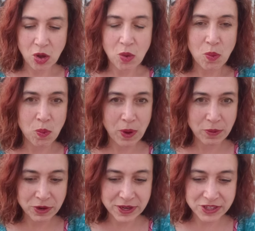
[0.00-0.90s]
What
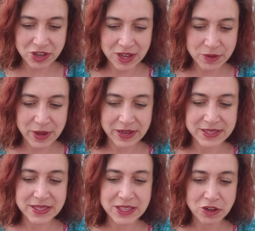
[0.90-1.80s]
we're going to talk about
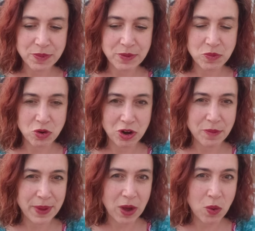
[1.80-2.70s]
is a little bit more
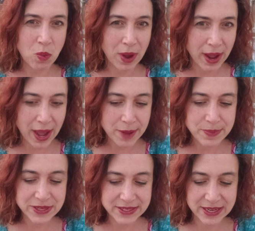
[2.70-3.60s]
about what
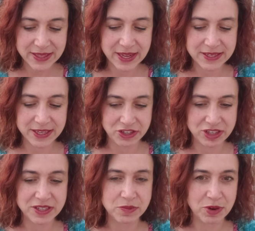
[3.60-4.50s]
happens in that
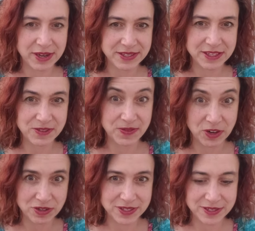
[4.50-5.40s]
digestive process
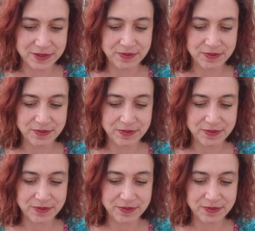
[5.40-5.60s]
first.